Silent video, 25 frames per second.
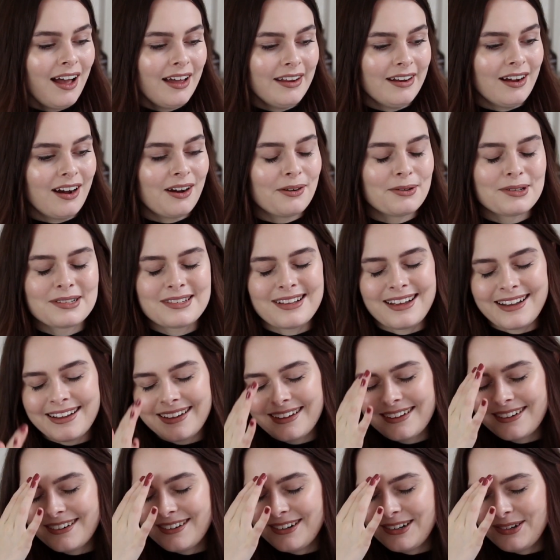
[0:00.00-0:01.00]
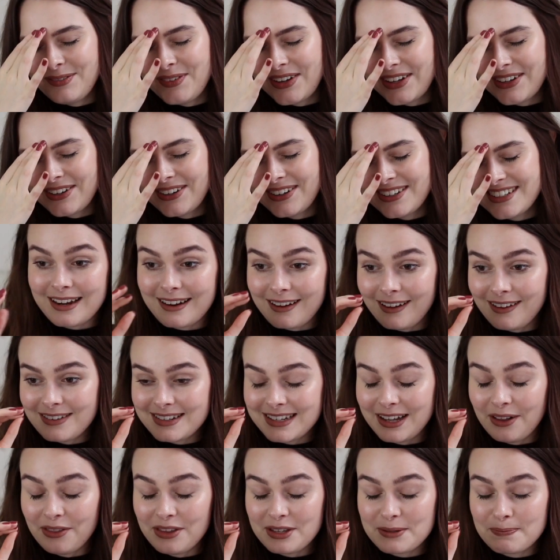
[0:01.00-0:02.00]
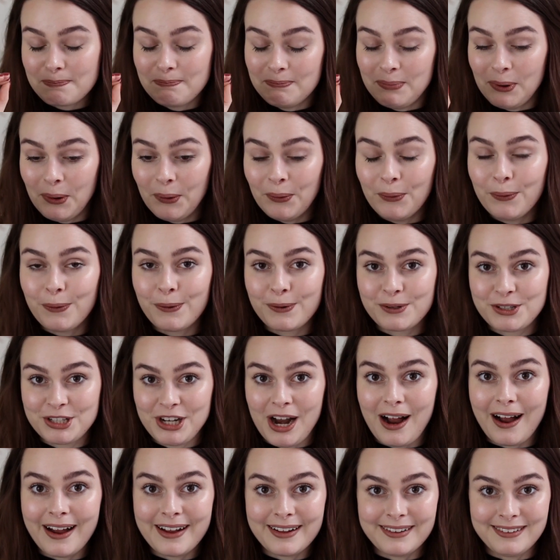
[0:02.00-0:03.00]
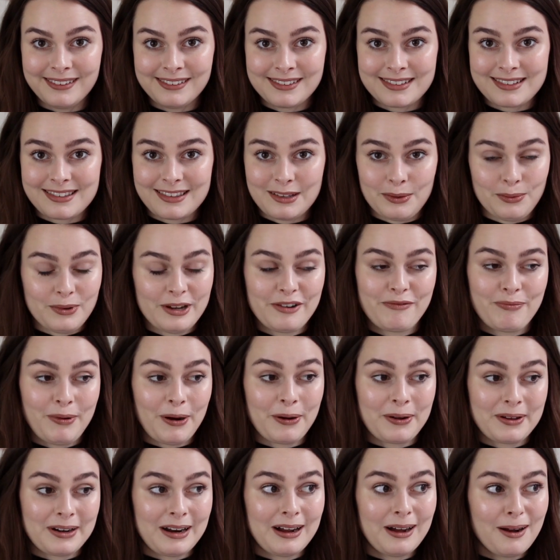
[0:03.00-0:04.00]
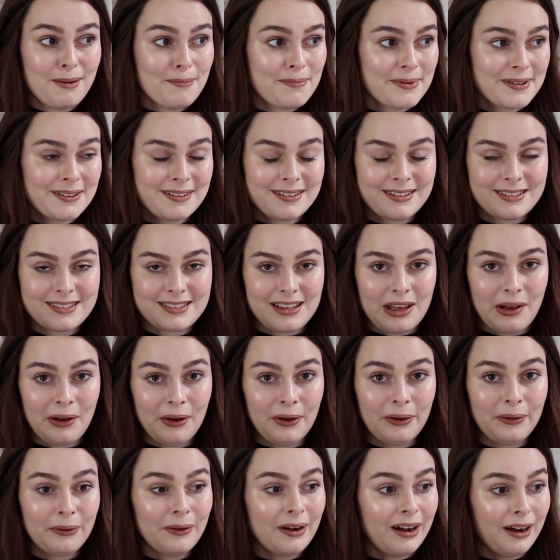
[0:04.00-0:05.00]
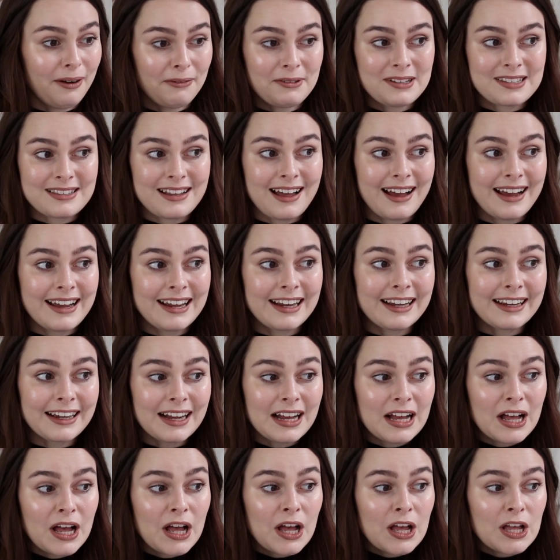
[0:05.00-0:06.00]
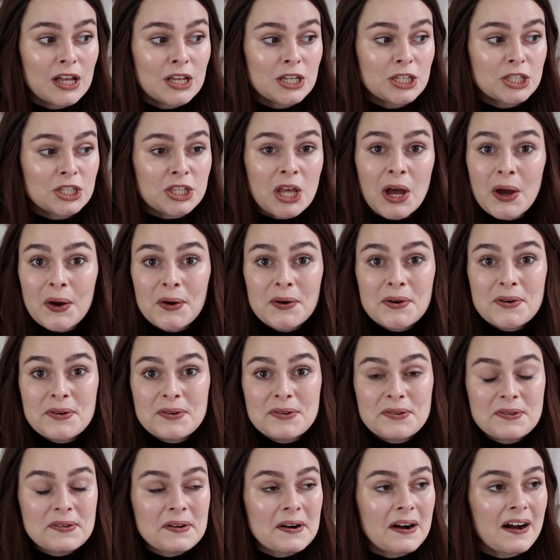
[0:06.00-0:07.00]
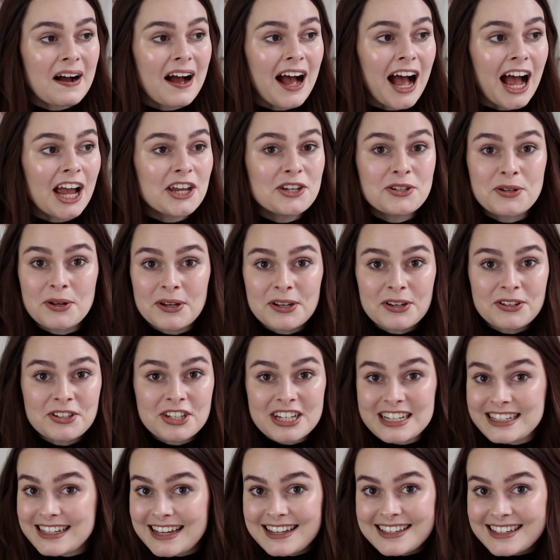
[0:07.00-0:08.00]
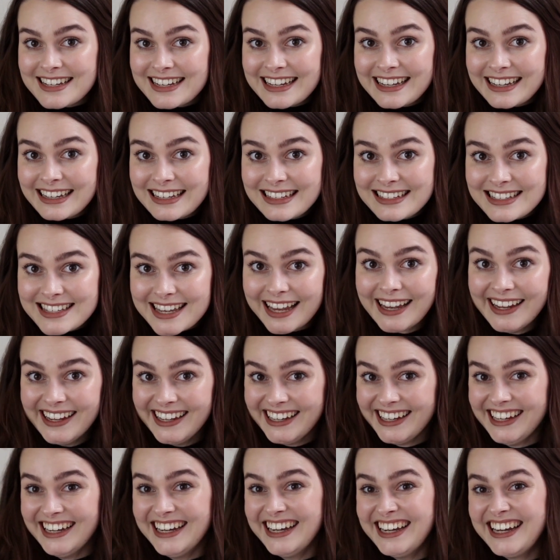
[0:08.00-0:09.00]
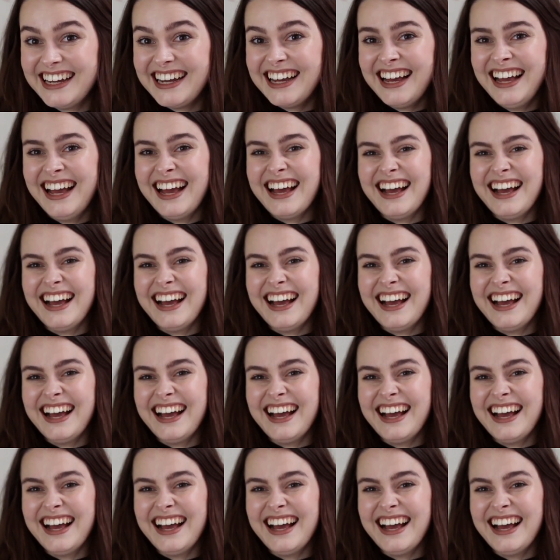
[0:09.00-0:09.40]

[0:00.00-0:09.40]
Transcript: And I was like, oh my God, I can't tell this poor child that we've broken up. So I was like, "So, are you doing your G C S Es?"